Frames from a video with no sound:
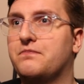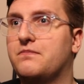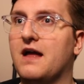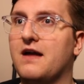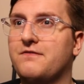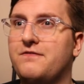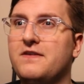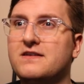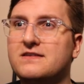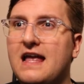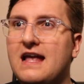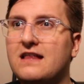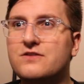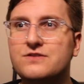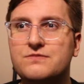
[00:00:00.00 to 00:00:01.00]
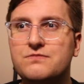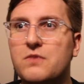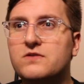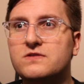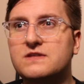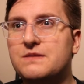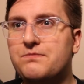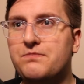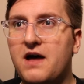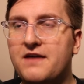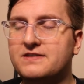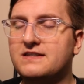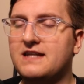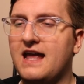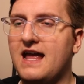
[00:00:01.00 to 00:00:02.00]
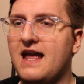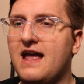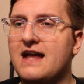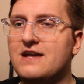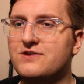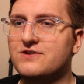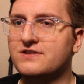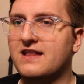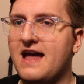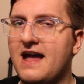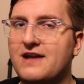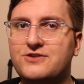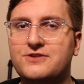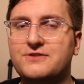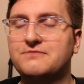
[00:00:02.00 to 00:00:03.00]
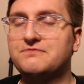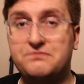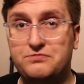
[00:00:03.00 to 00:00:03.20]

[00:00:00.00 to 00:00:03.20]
feels like there's mostly buffs to Aegislash.